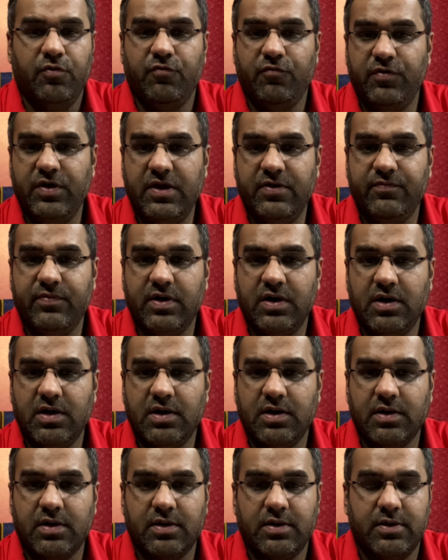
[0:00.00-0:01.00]

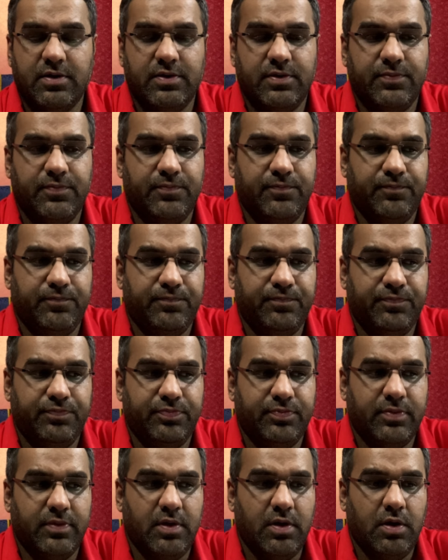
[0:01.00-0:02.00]
WeWork,
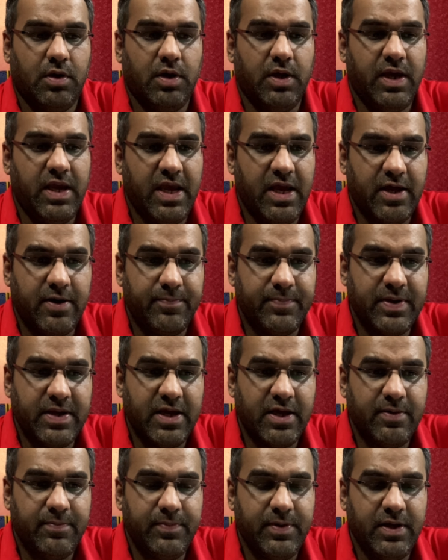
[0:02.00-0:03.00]

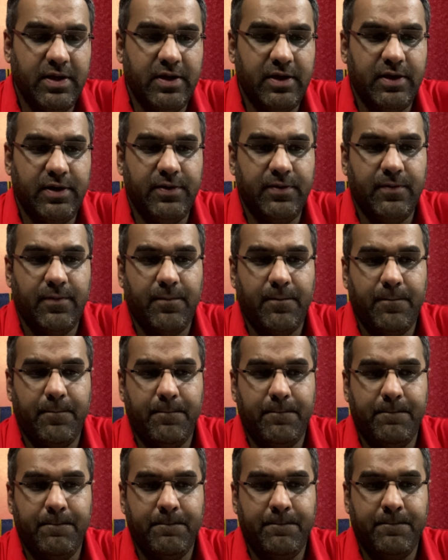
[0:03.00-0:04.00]
Airbnb,
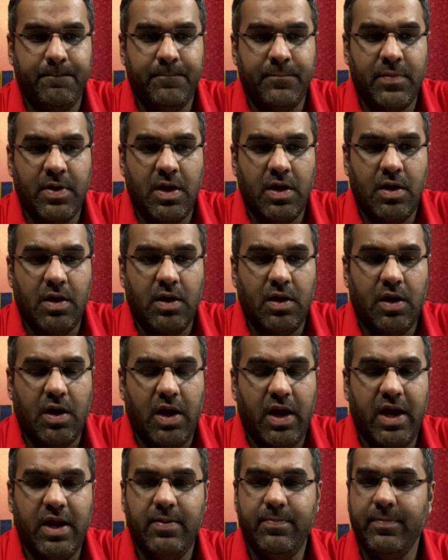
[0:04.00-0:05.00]

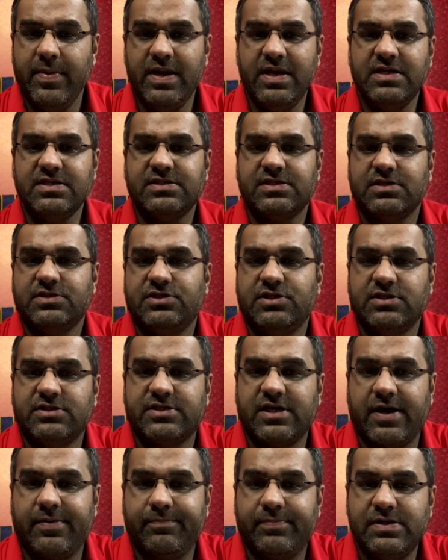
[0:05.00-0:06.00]
and many such
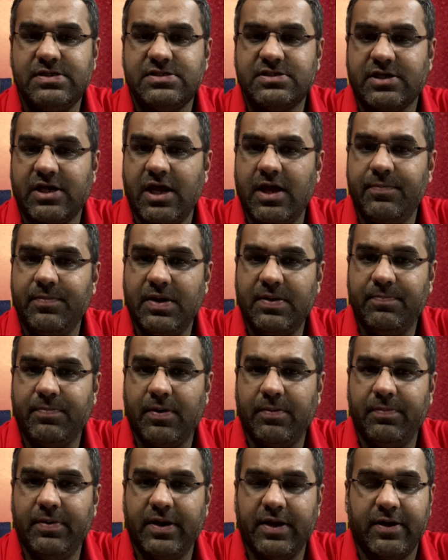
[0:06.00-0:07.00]
examples came in
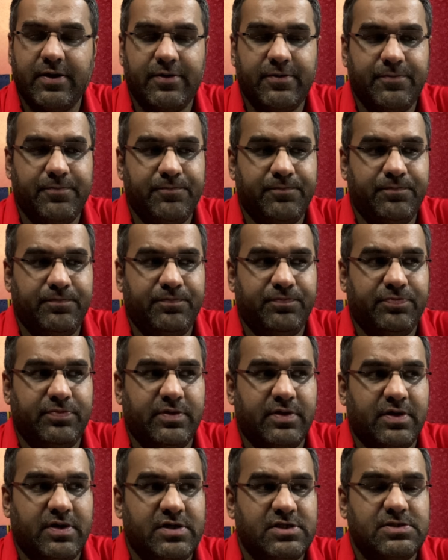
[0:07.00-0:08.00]
public,
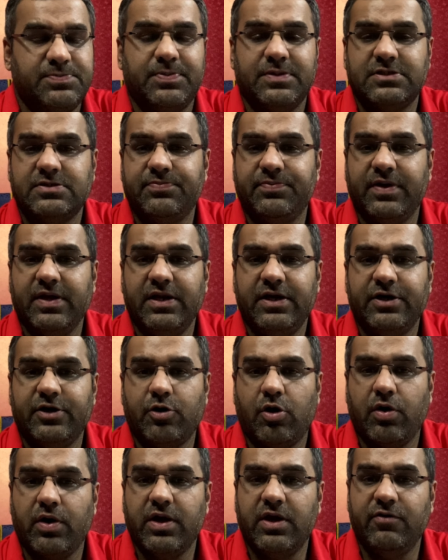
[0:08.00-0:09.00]
specifically
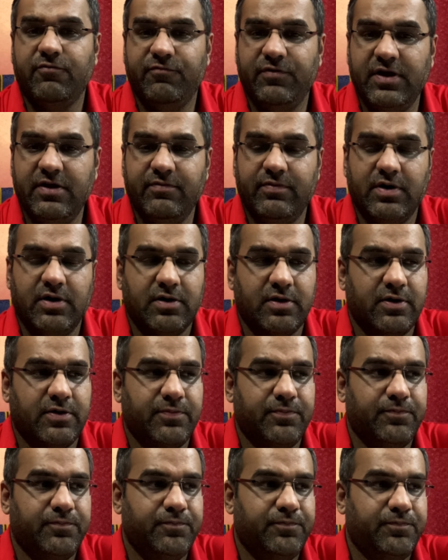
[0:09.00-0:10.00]
talking WeWork,